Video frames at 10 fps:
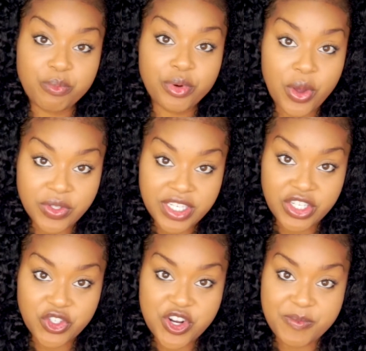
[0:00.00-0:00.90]

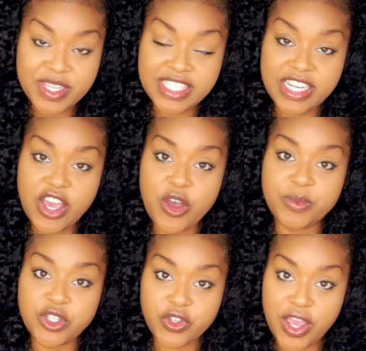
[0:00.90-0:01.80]
protein treatments to
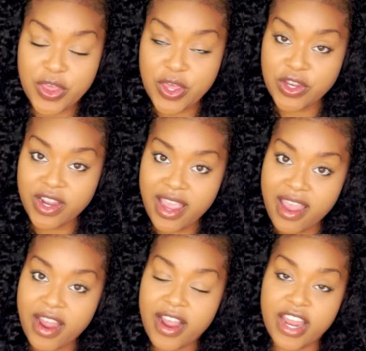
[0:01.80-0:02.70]
help strengthen your hair.